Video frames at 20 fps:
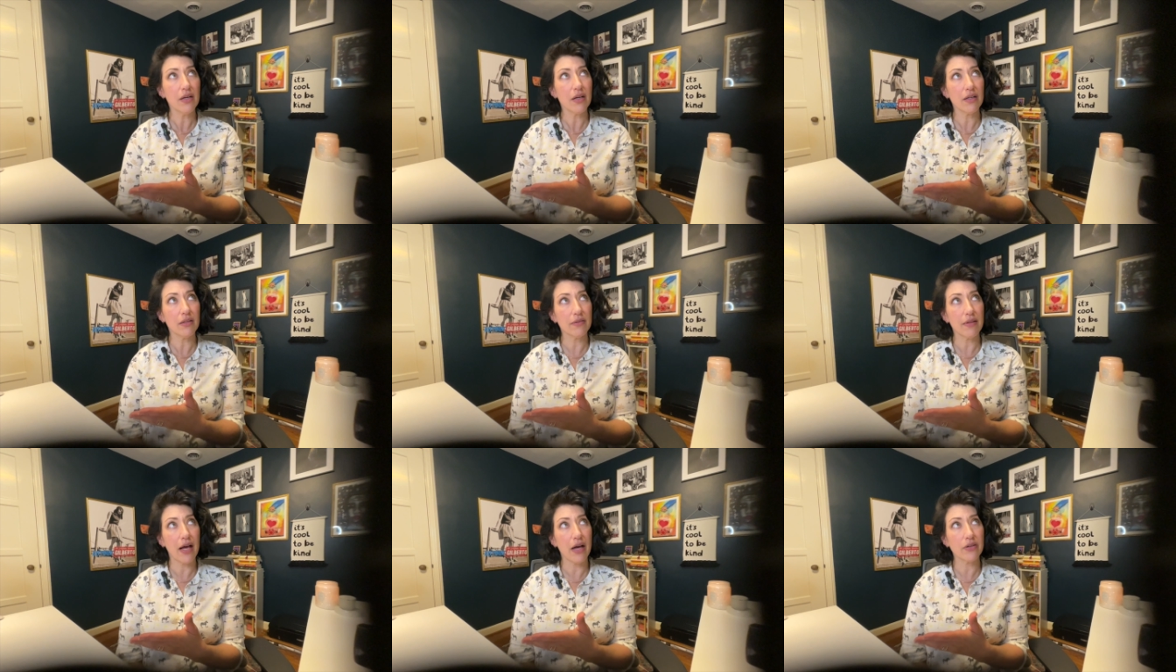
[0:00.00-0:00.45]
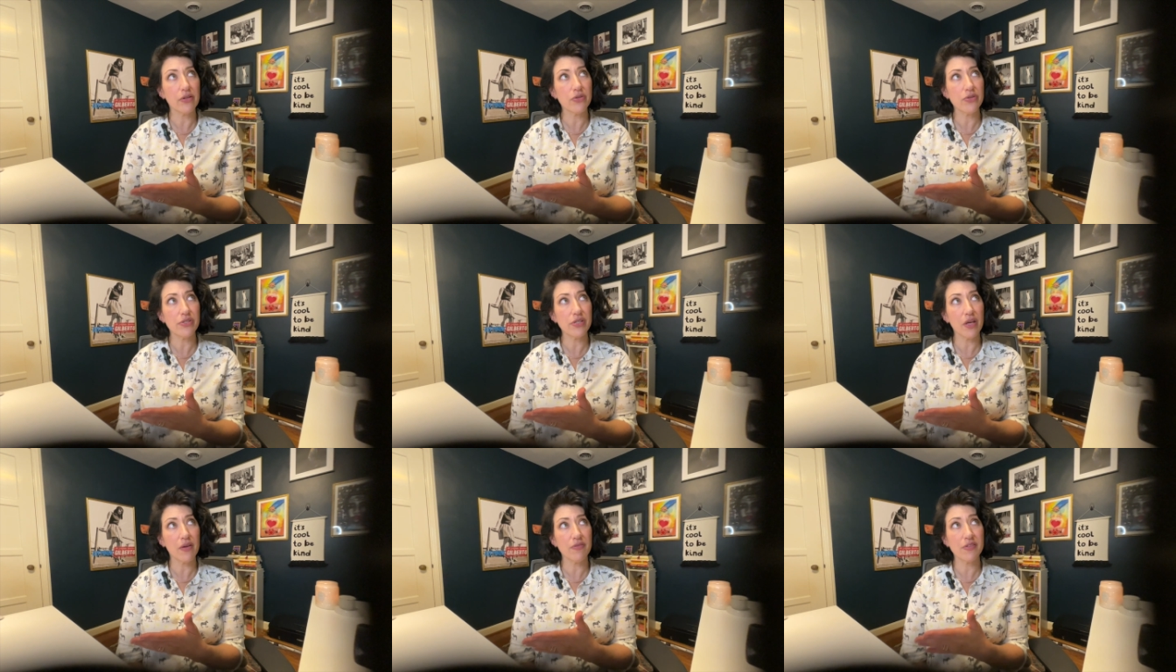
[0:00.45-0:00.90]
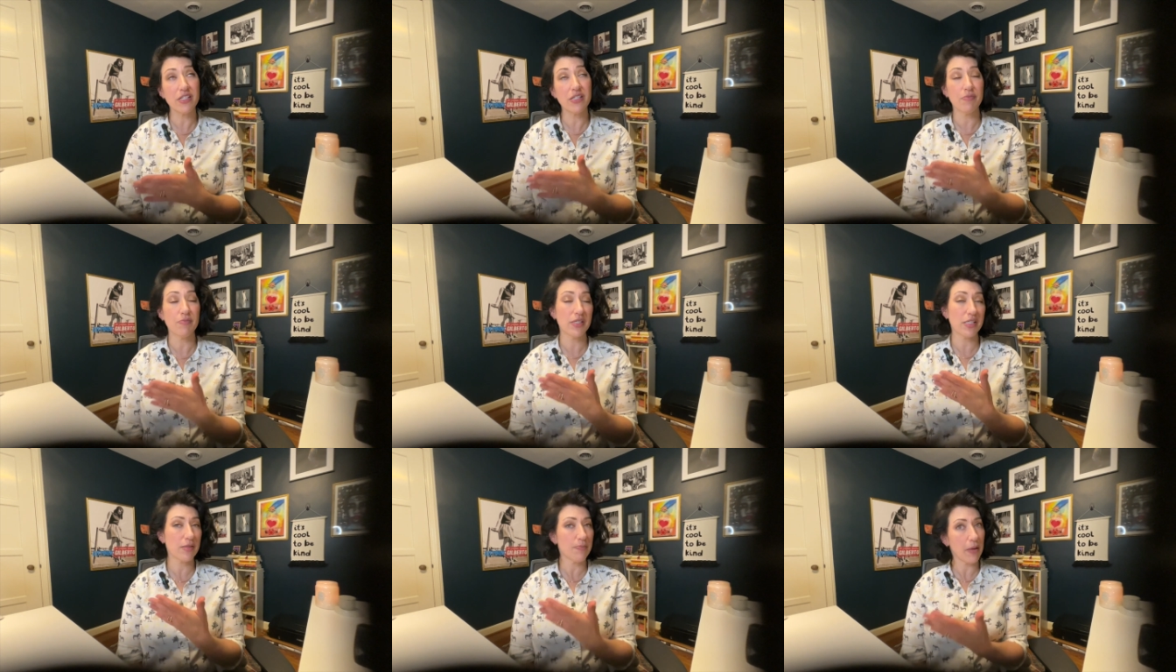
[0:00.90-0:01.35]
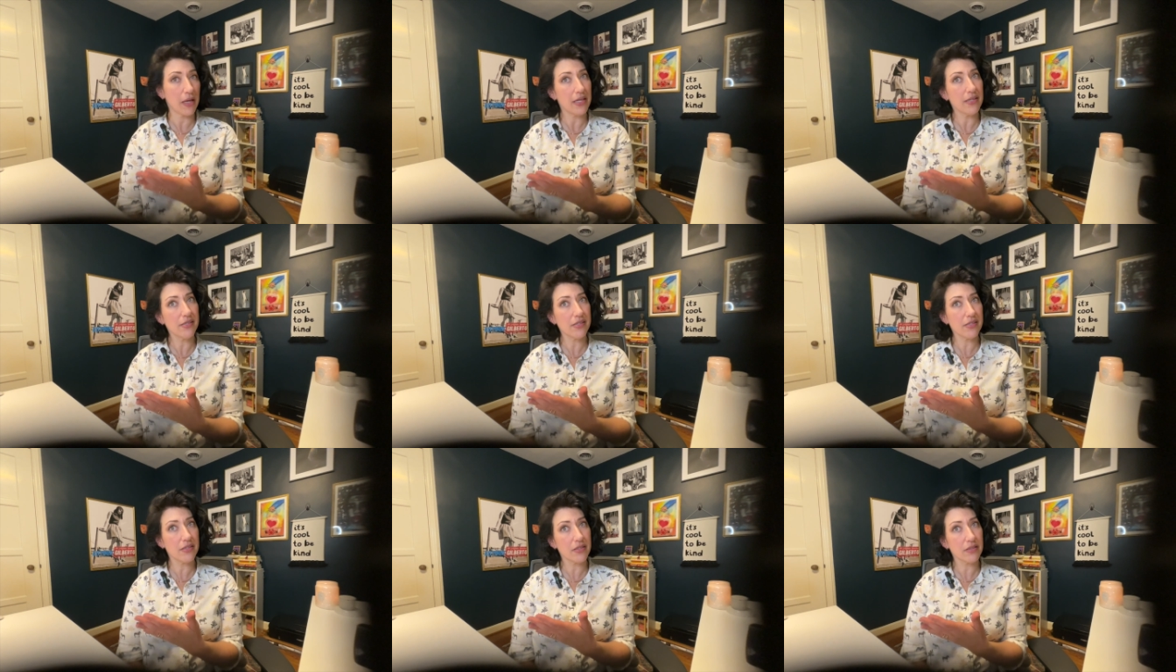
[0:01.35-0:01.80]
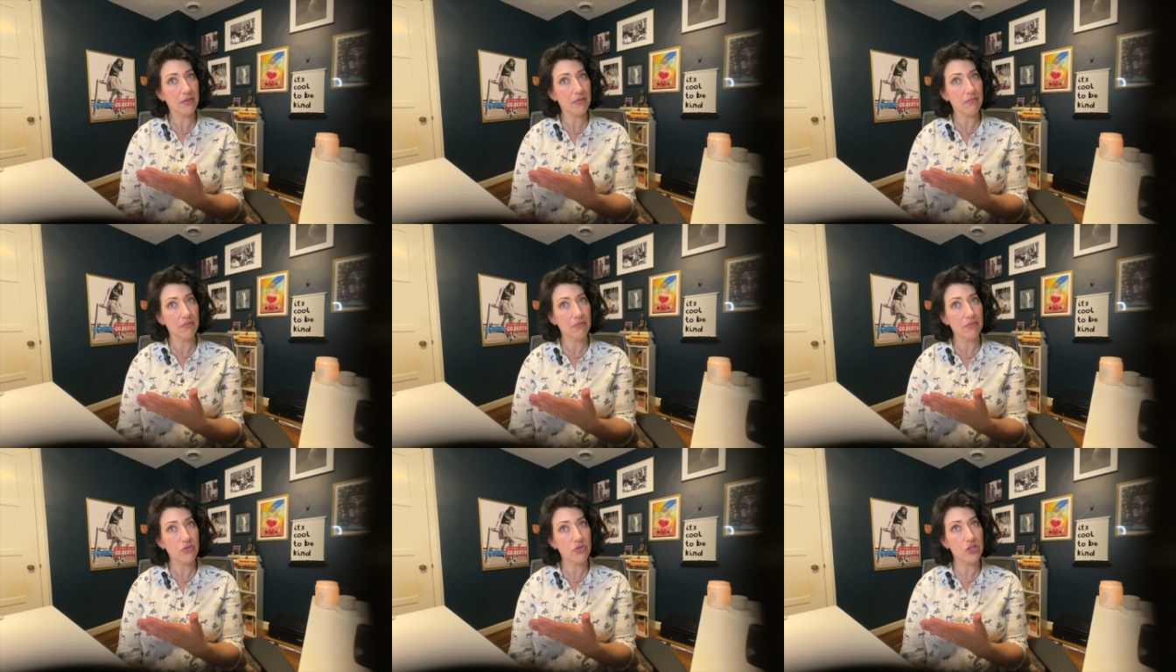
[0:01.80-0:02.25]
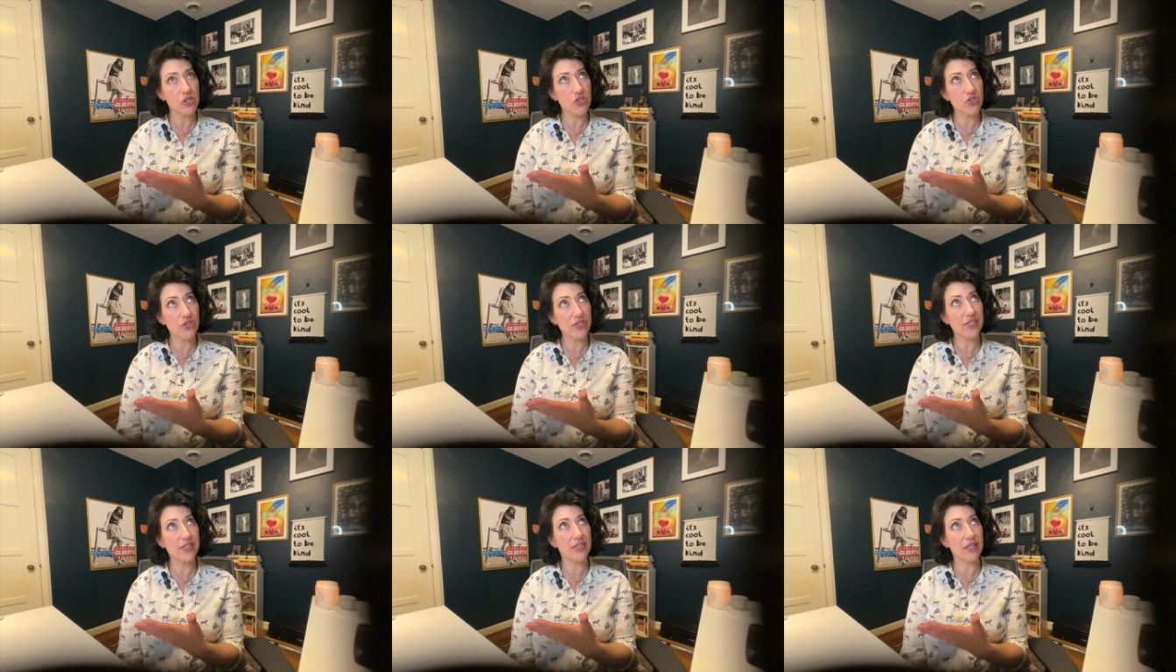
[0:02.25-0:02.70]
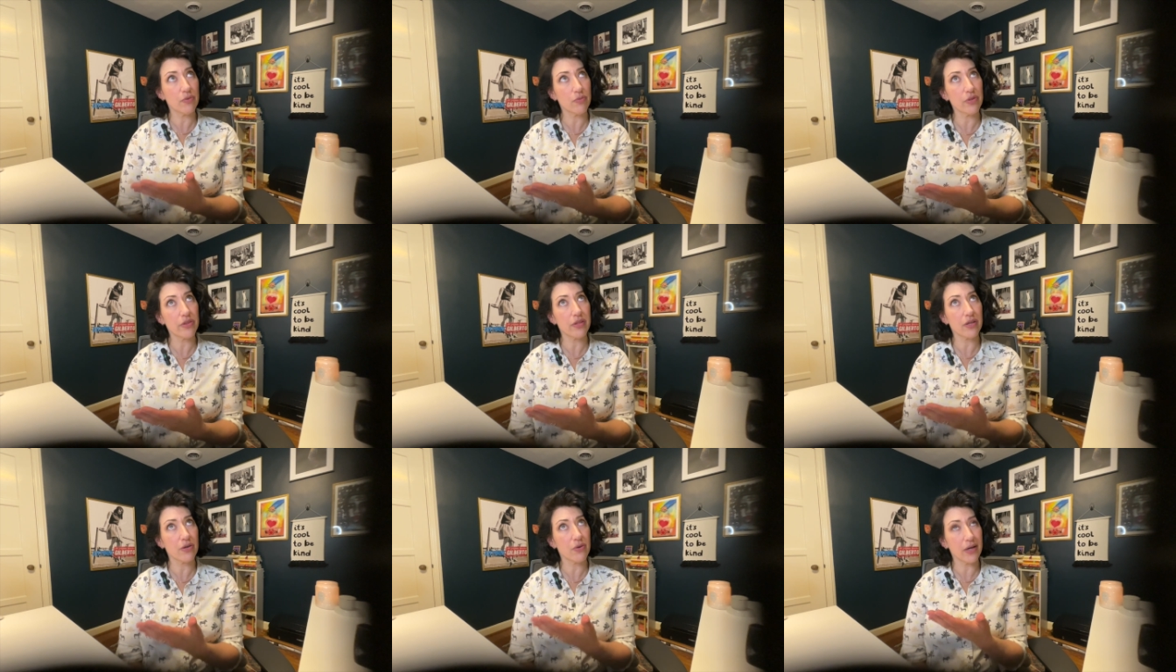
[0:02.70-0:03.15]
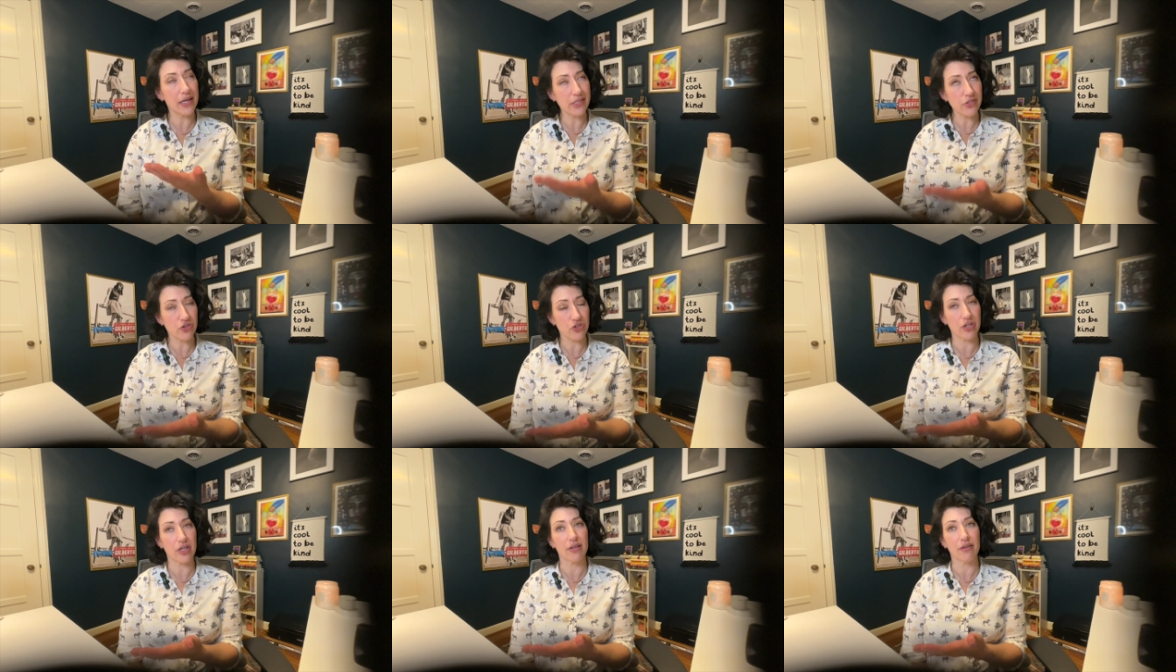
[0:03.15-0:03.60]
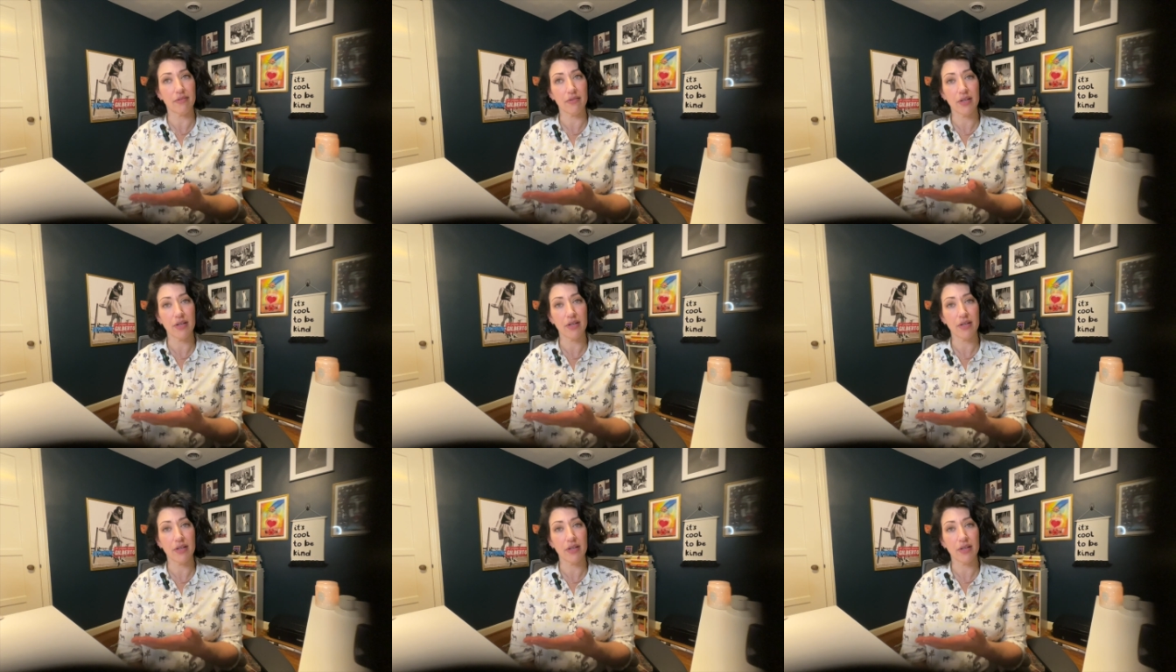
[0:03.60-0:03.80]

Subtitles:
allow yourself some space to just sit with the question